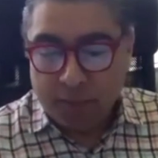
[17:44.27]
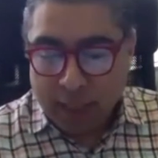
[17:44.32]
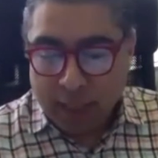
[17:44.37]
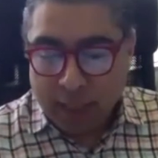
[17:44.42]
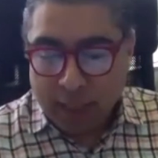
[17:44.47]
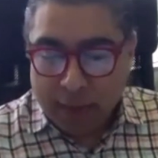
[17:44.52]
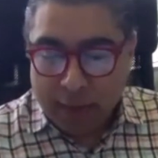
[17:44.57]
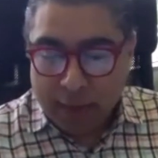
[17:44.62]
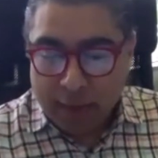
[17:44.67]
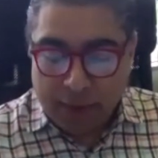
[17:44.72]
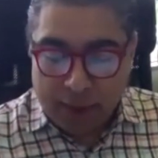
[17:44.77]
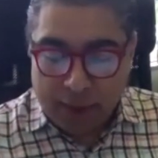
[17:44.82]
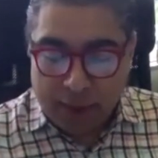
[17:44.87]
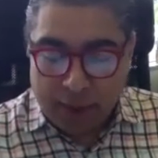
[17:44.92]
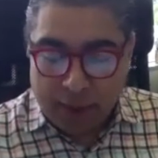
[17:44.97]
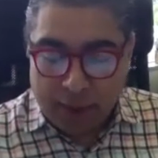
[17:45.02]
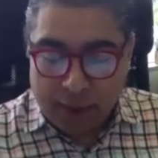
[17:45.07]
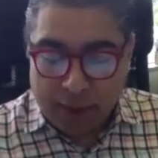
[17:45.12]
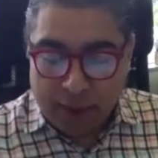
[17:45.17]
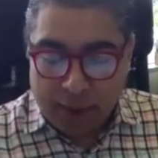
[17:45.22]
there's
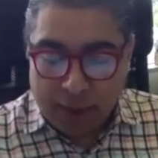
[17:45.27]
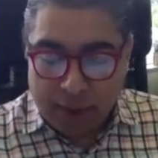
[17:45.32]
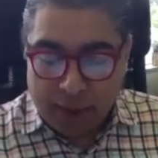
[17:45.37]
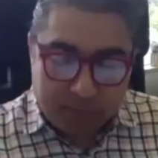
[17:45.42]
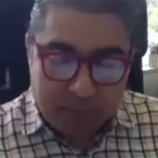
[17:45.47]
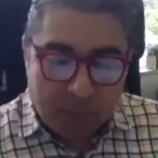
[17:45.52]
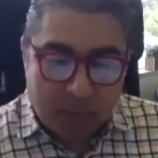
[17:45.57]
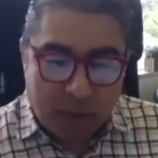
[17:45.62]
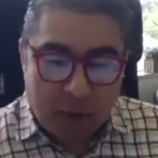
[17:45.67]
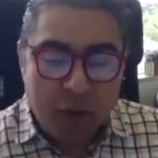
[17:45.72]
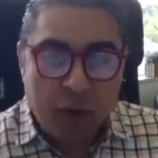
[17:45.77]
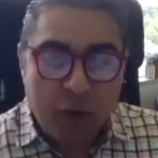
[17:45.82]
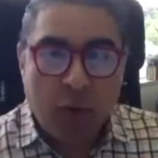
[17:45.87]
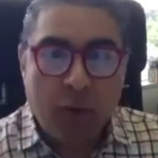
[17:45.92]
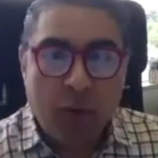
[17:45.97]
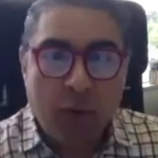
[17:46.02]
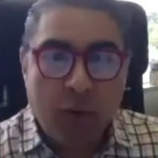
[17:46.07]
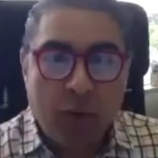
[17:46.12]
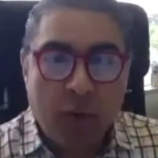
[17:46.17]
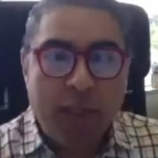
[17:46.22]

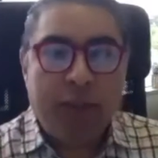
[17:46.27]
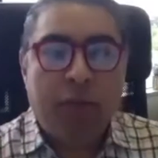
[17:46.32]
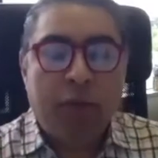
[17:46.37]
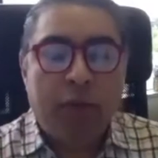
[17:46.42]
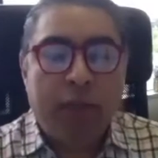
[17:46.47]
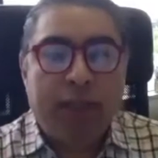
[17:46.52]
you need to